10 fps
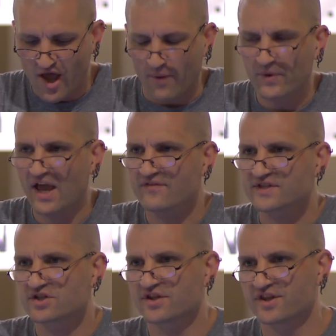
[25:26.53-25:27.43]
And we have
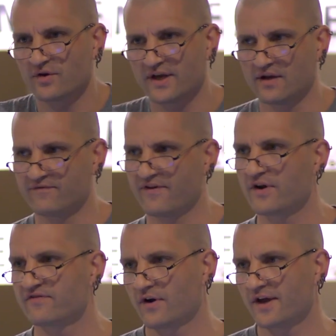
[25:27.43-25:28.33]
such a theory in a
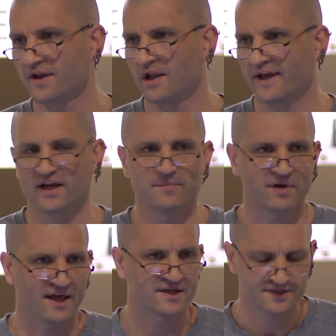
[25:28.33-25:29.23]
very, very unlikely
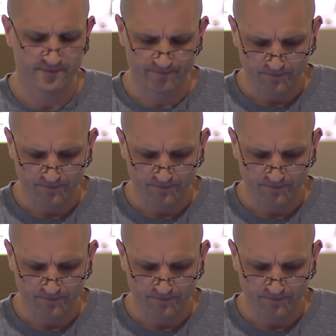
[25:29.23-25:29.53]
place.